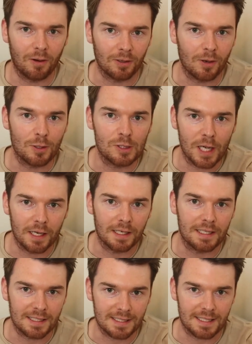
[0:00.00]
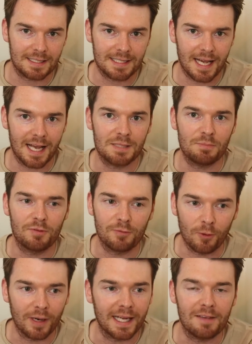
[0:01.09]
on our journey to success
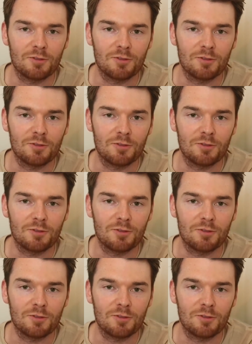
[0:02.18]
before it